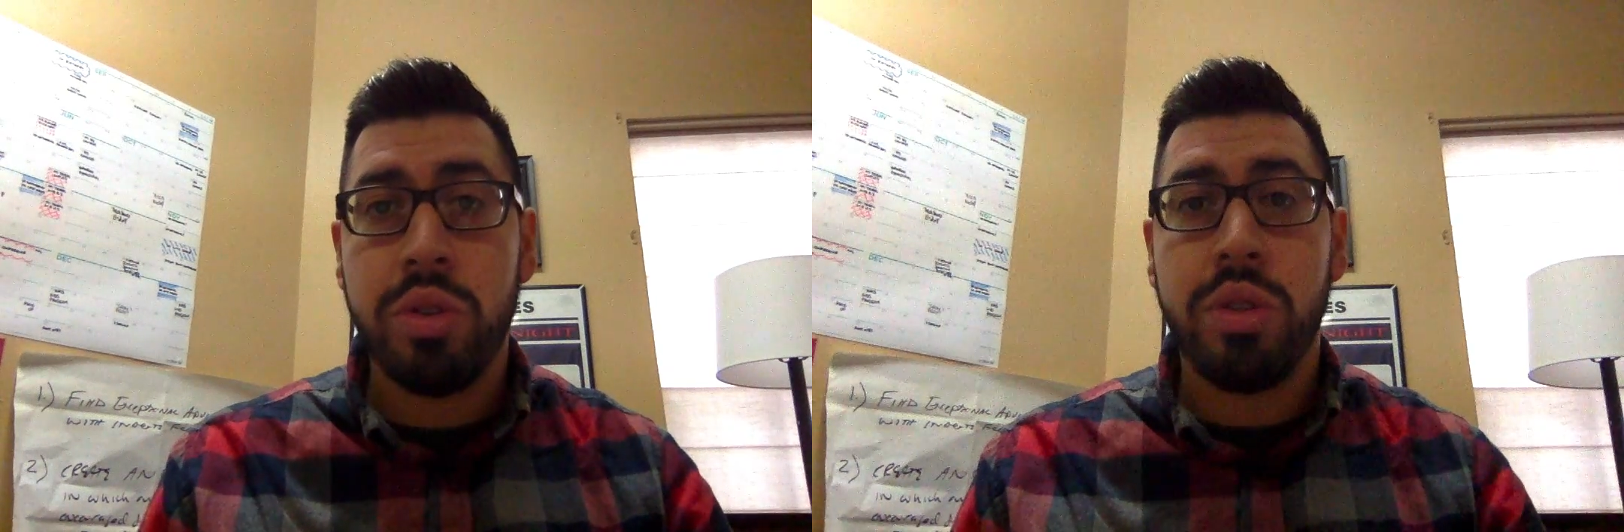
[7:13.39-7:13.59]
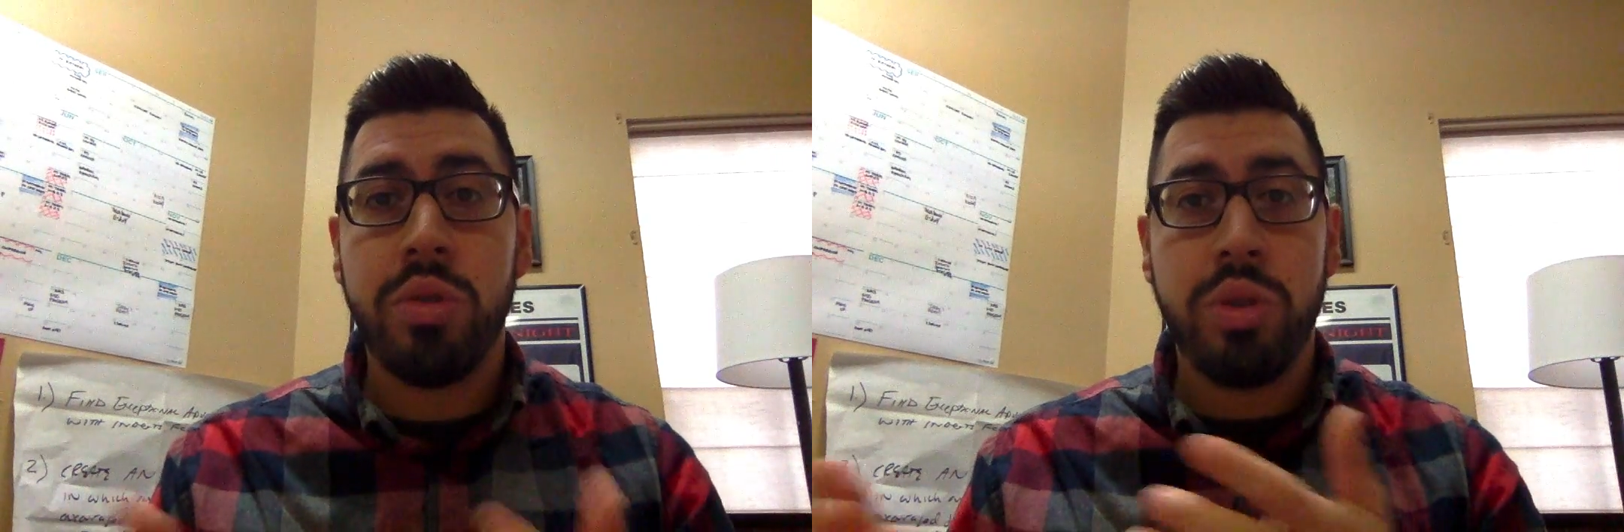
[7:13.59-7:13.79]

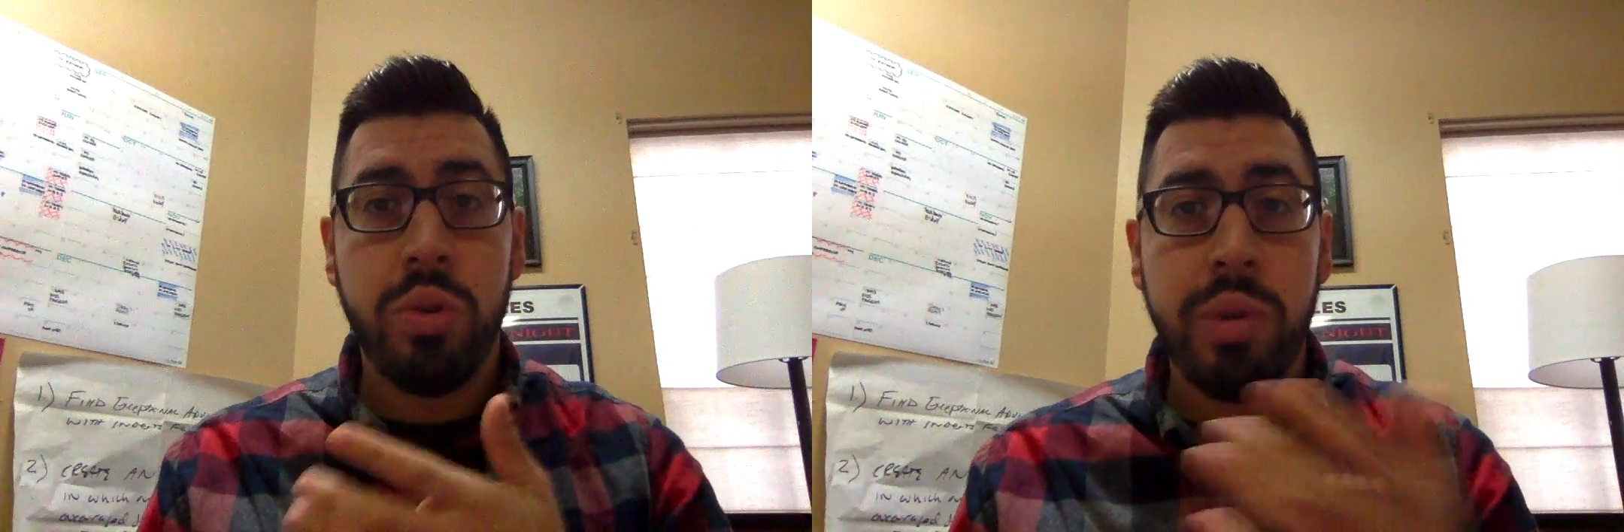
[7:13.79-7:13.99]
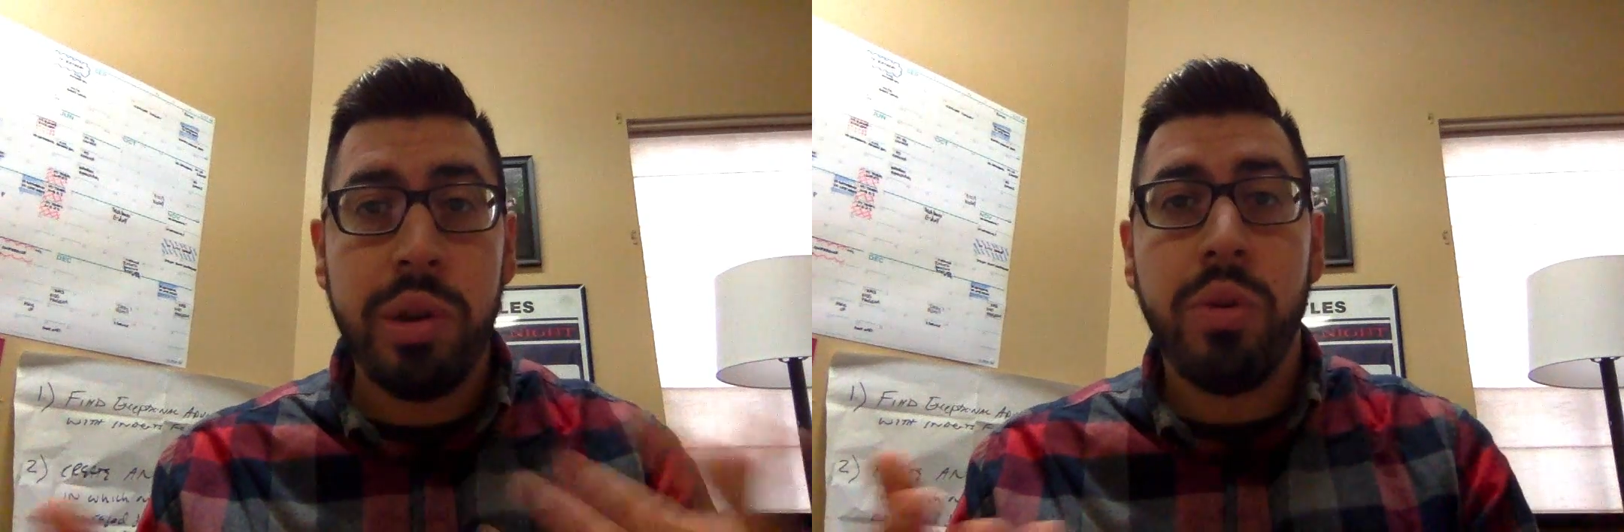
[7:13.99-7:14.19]
or those
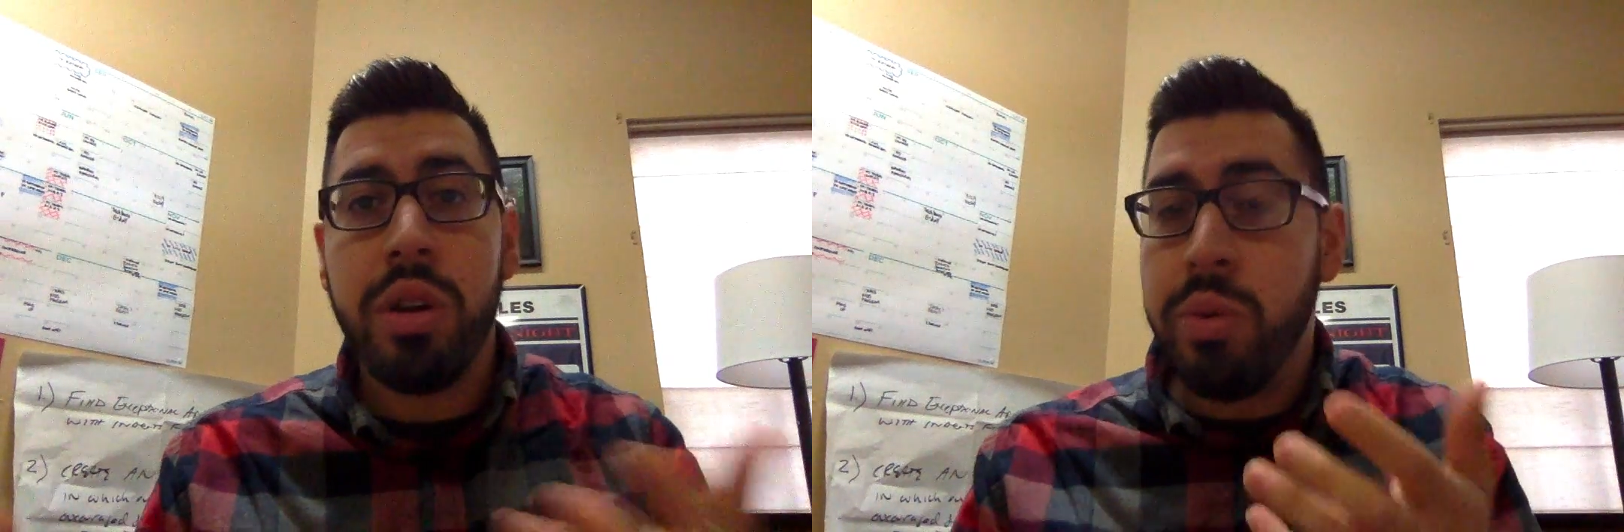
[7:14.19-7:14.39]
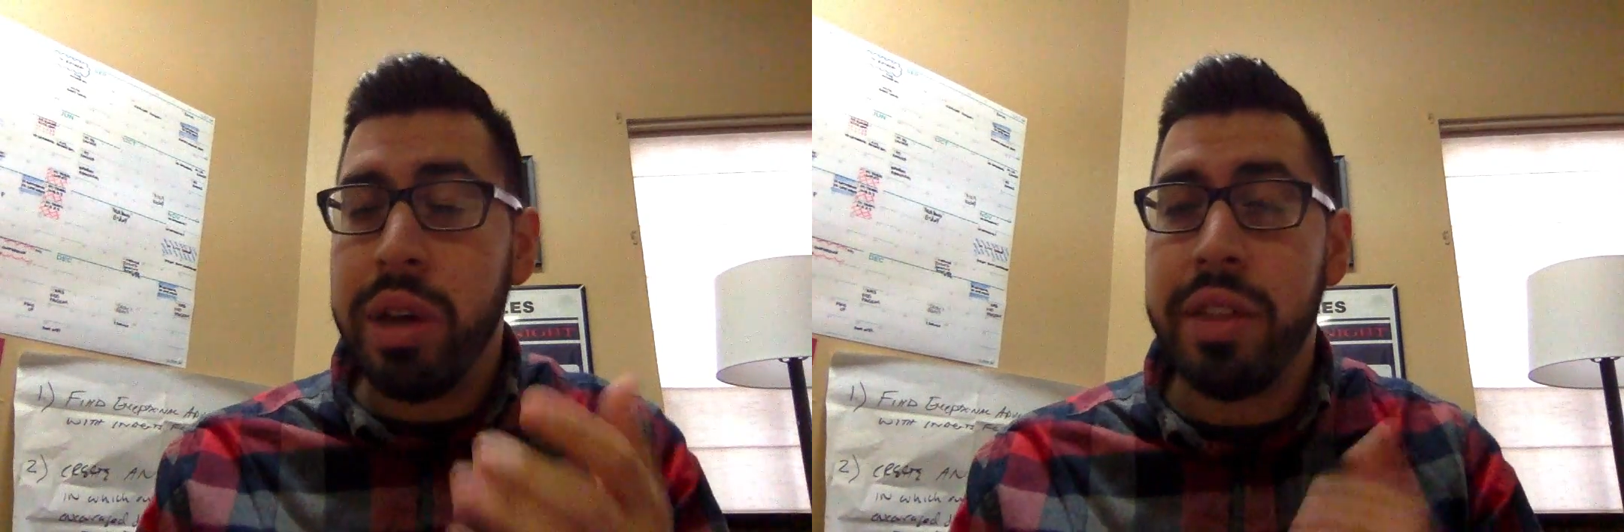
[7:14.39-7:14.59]
who we
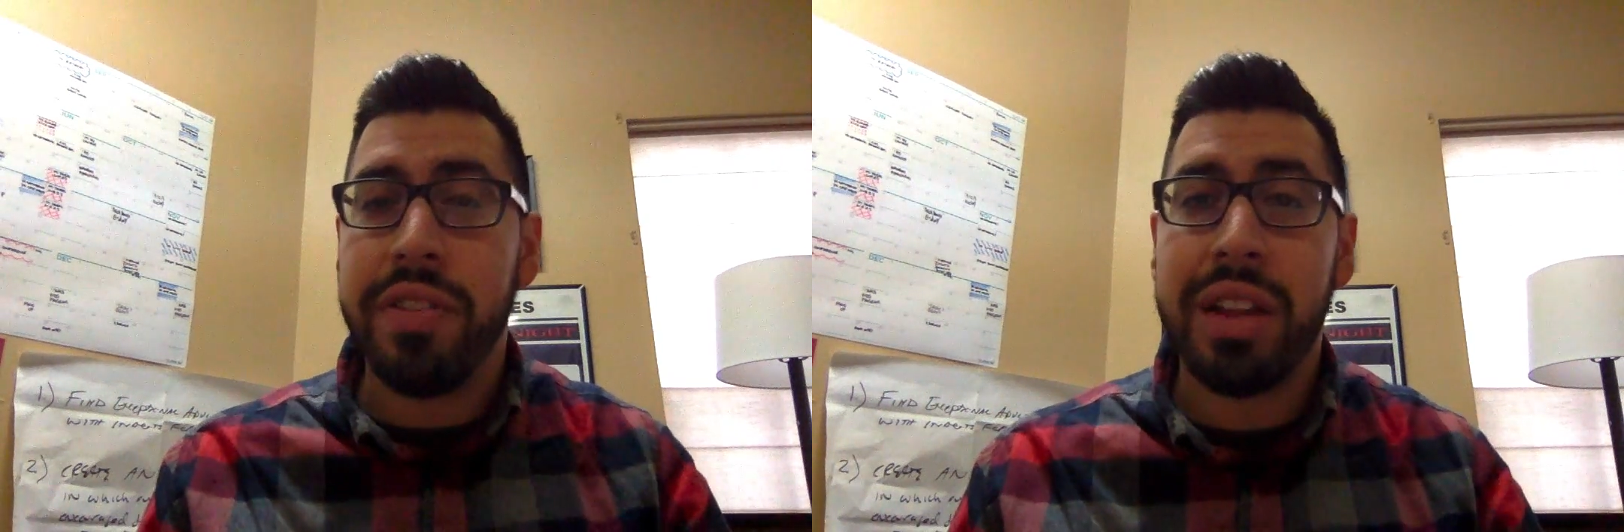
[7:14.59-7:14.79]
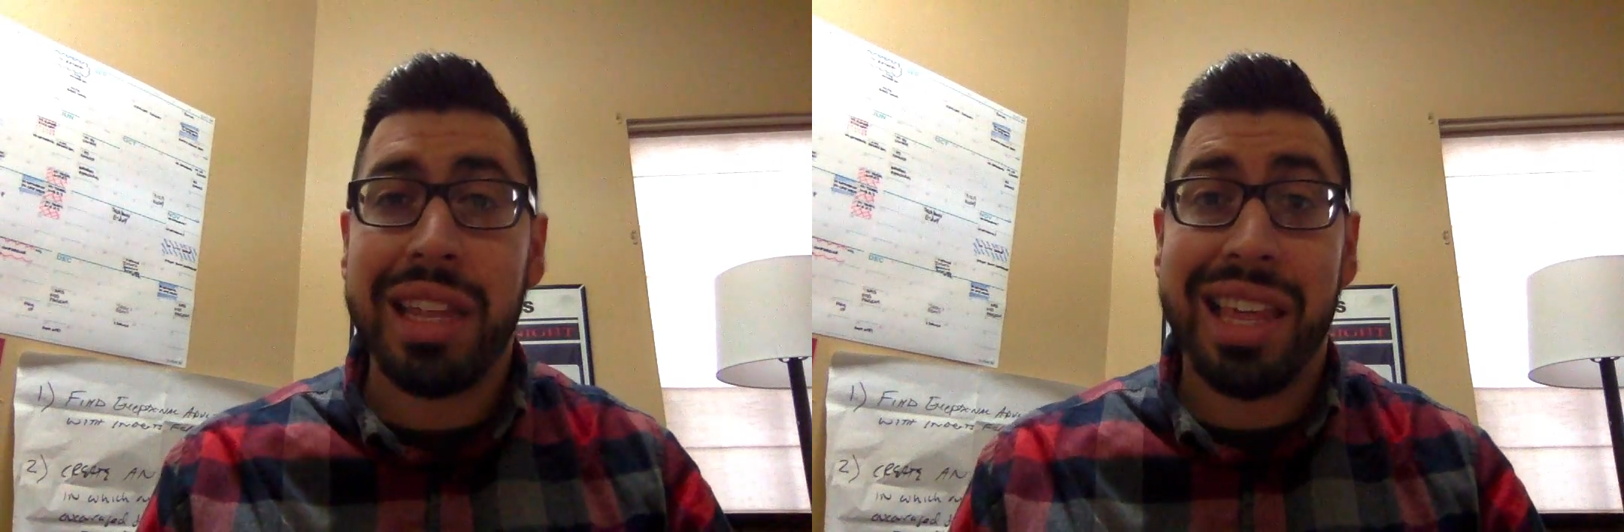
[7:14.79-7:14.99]
work with
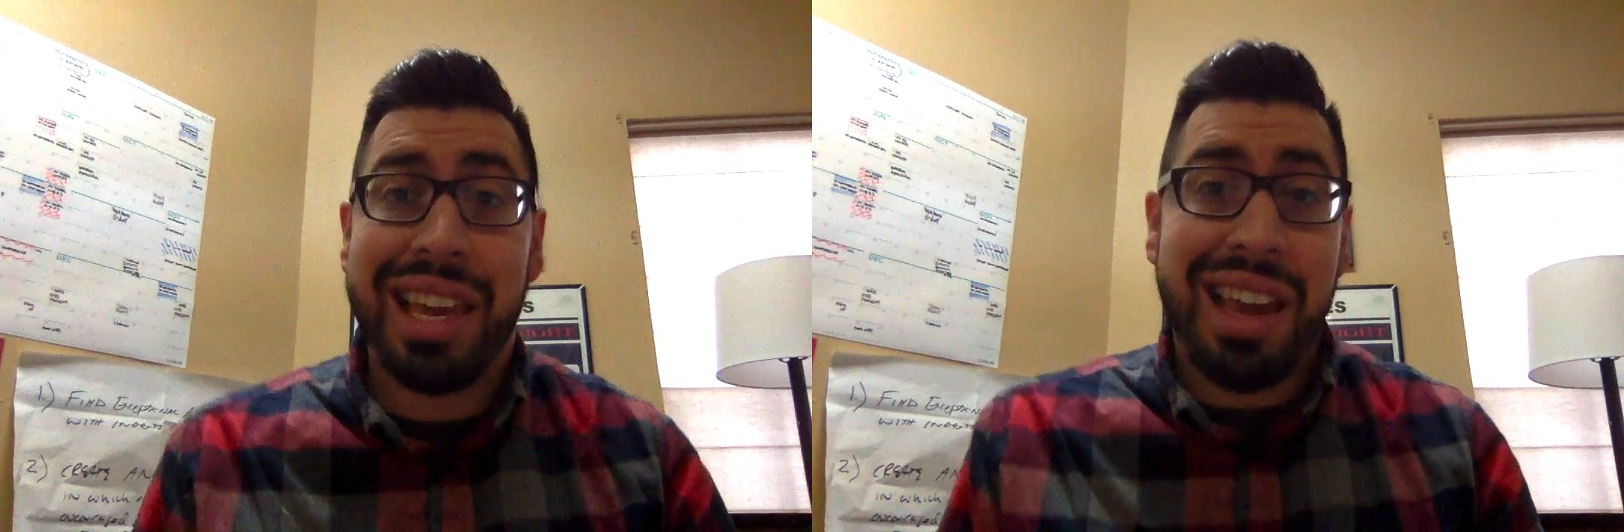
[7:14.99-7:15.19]
feel like they